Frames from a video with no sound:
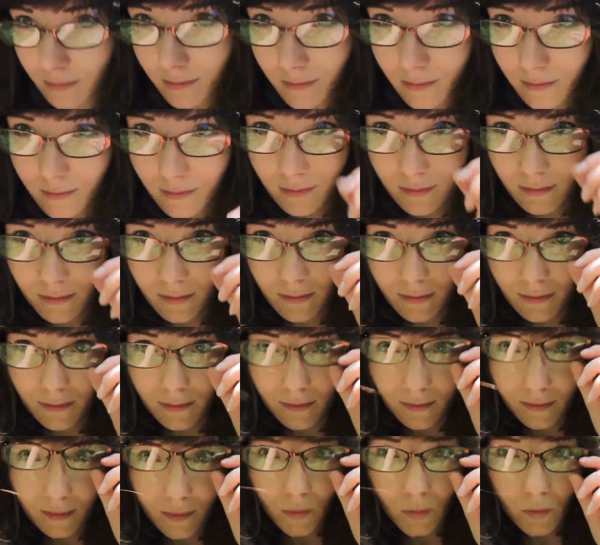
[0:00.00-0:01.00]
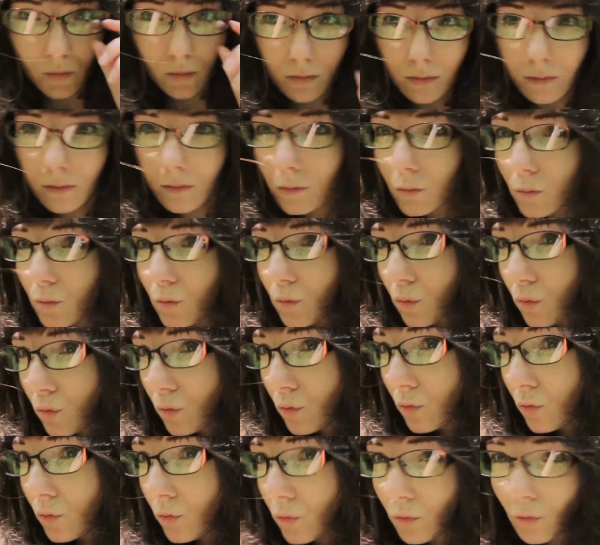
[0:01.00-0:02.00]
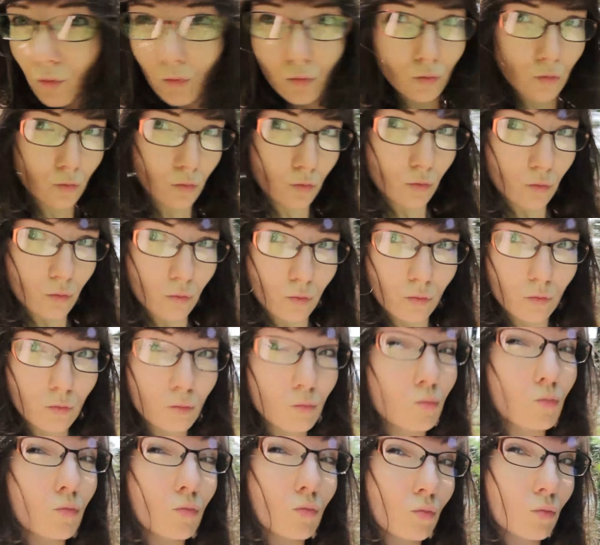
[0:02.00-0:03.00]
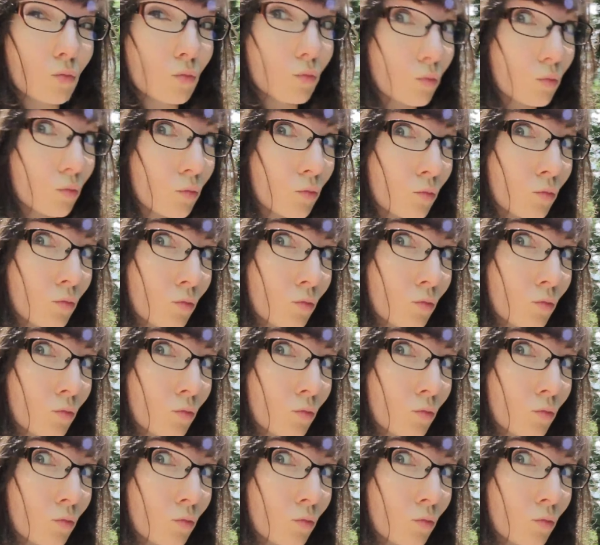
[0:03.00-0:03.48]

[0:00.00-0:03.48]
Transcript: We sat on the grass on a beautiful day Don't